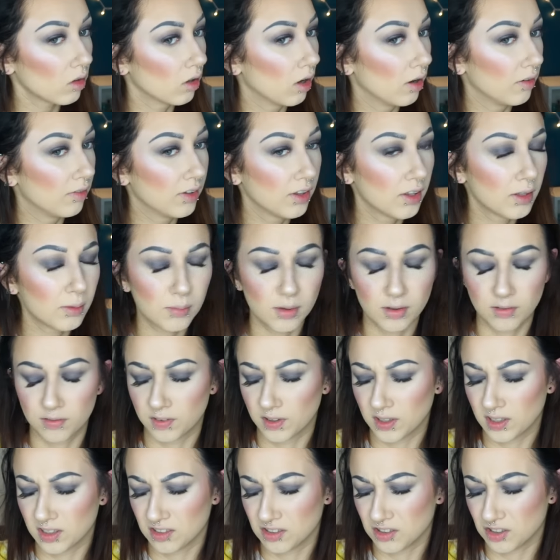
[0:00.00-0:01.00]
I feel like my
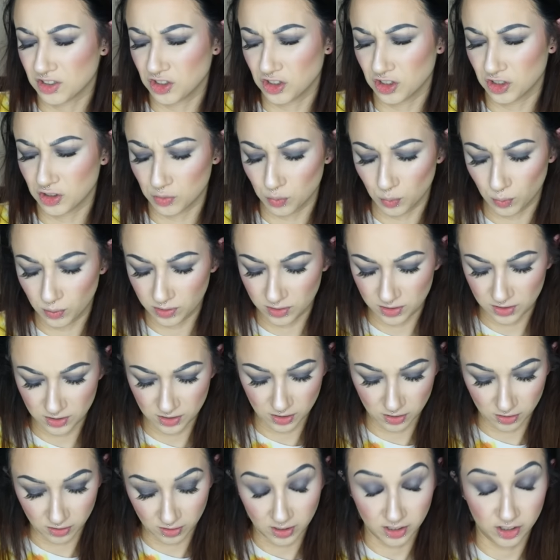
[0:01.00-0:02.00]
face just wants
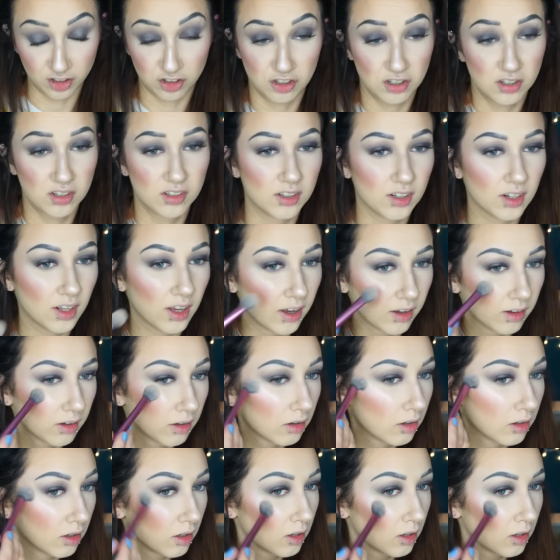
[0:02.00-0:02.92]
to look like shit today.